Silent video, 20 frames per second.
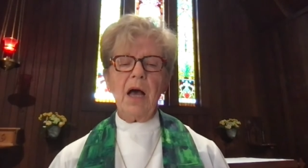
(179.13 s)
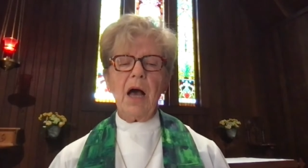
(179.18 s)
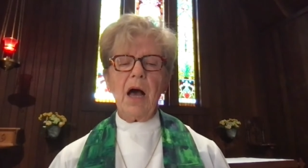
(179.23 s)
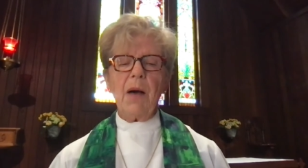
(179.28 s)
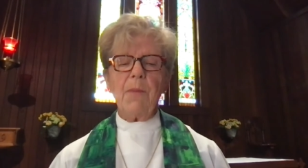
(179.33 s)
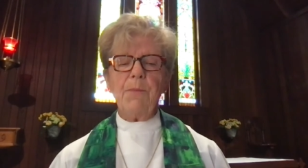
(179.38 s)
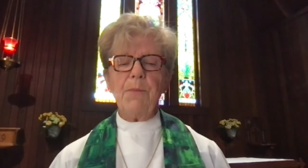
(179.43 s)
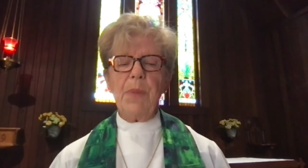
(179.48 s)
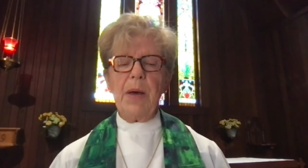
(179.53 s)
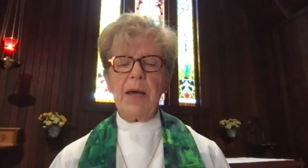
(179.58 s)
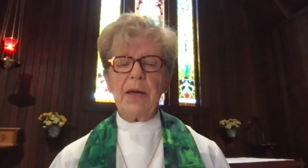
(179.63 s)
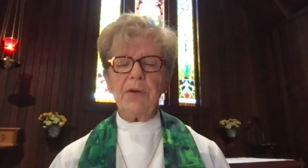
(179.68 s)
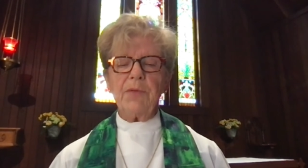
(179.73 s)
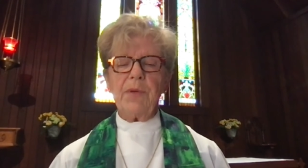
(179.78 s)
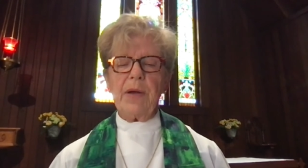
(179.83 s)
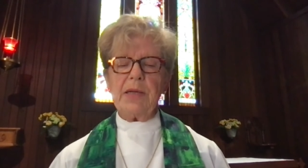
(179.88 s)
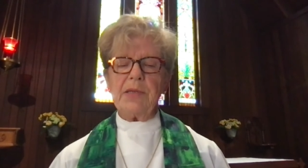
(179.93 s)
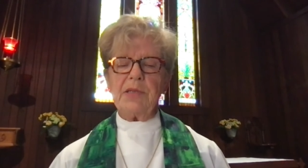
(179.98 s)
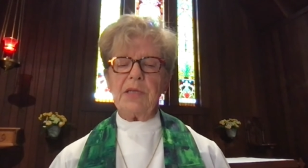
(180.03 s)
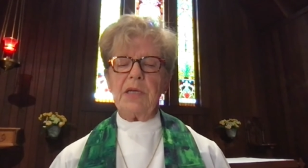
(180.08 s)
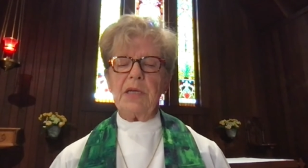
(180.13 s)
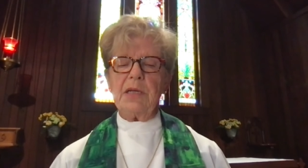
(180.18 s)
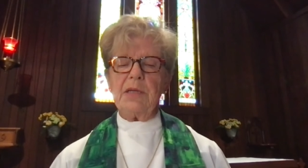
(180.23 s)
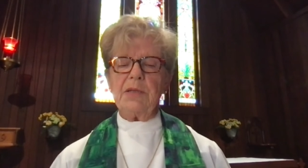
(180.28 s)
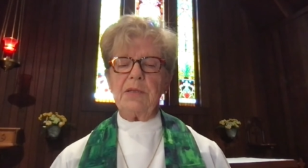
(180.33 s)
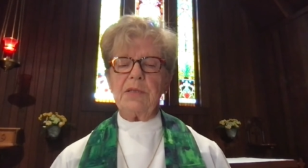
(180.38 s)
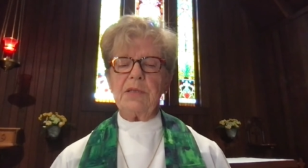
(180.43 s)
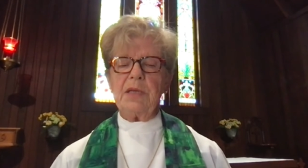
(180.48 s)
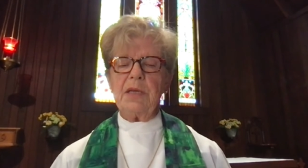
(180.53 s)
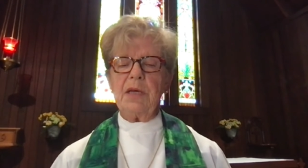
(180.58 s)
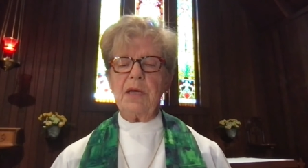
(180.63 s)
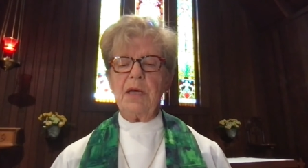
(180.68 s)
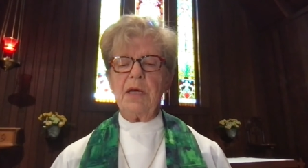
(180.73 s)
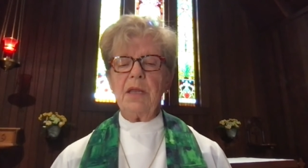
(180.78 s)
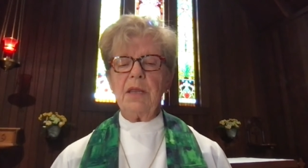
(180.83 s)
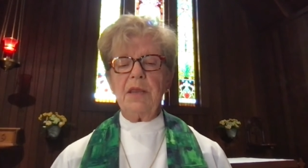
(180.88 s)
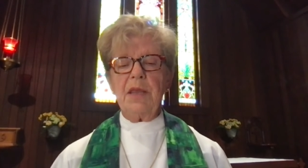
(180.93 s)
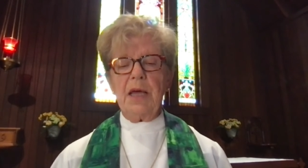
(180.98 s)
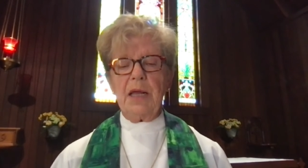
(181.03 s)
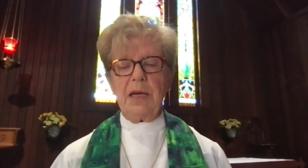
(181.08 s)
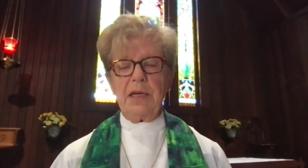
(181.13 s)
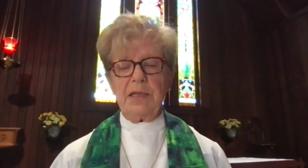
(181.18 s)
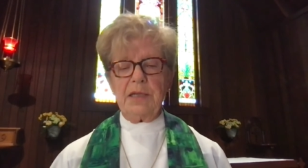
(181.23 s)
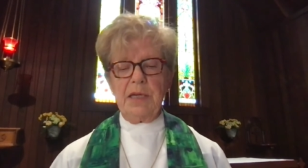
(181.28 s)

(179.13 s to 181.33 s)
a better residence than a